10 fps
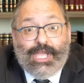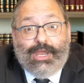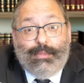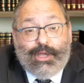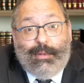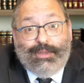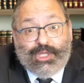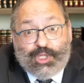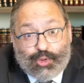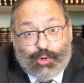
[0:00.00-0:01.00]
can become
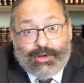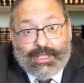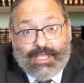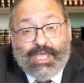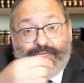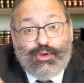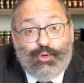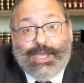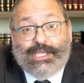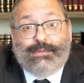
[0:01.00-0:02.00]
distorted
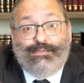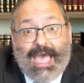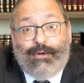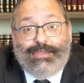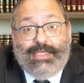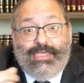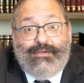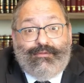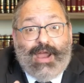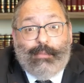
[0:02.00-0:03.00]
through his mouth, and
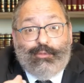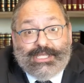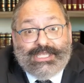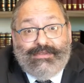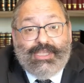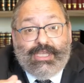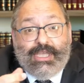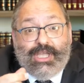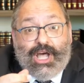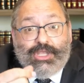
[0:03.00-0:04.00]
therefore I'm receiving
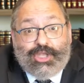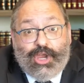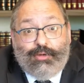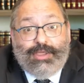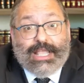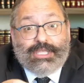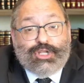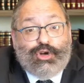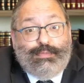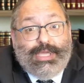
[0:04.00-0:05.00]
a Torah
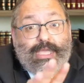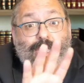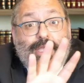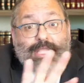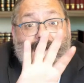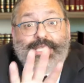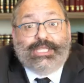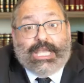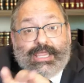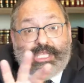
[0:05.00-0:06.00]
that could be
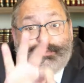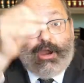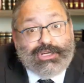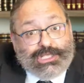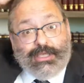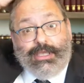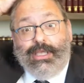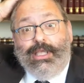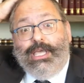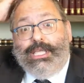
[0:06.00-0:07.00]
toxic, at least partially.
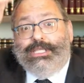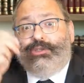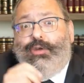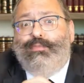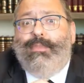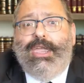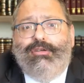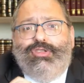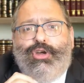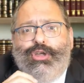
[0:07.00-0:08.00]
He says, Reb
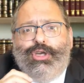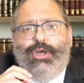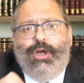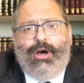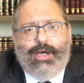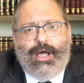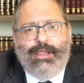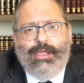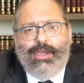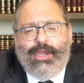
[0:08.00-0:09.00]
Meir
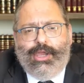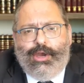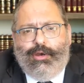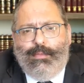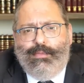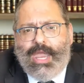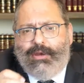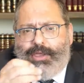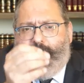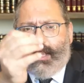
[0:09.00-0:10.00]
Reb
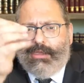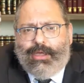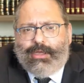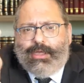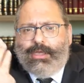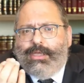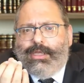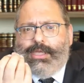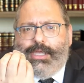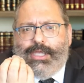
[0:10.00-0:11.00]
Meir in the halacha,
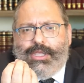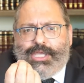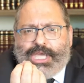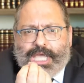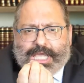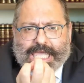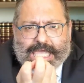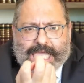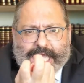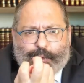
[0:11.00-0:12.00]
he,
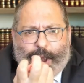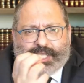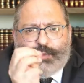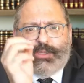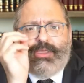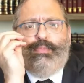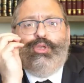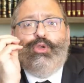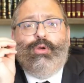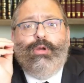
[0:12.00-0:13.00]
he, he grasped the
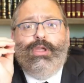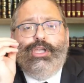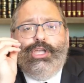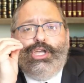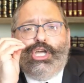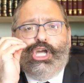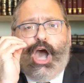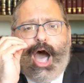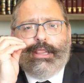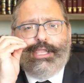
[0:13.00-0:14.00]
pure
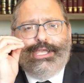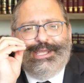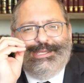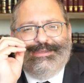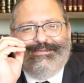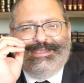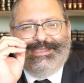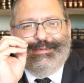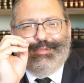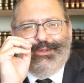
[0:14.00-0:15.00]
godliness of it,
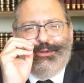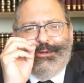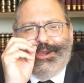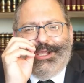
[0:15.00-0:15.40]
the pure